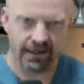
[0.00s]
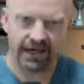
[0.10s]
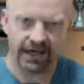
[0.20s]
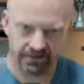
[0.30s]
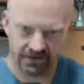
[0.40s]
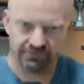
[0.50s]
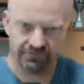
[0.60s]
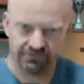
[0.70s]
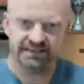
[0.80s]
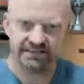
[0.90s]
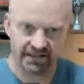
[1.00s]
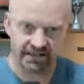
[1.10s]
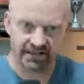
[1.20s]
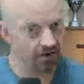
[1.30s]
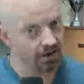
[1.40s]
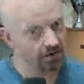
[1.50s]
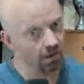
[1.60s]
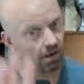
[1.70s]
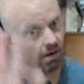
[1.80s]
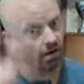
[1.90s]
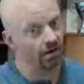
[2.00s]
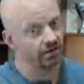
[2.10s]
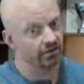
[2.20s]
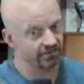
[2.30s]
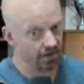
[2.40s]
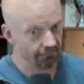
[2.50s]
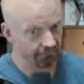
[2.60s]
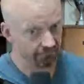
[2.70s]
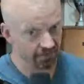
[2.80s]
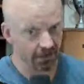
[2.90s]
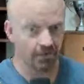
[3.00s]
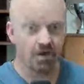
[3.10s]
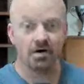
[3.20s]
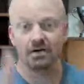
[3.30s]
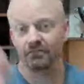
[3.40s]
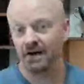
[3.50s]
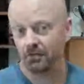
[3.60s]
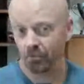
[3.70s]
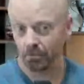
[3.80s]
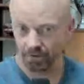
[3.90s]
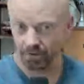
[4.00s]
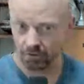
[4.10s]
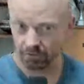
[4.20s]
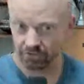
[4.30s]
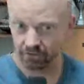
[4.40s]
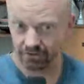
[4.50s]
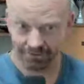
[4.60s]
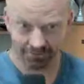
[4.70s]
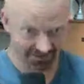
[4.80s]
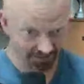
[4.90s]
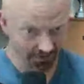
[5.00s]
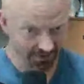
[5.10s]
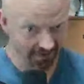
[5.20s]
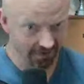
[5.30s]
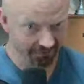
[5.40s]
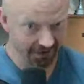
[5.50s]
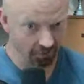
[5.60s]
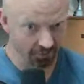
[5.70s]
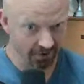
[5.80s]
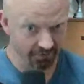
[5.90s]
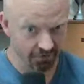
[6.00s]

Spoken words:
actively sick, not long stuff, not long viral problems. I'm going to explain what long viral problems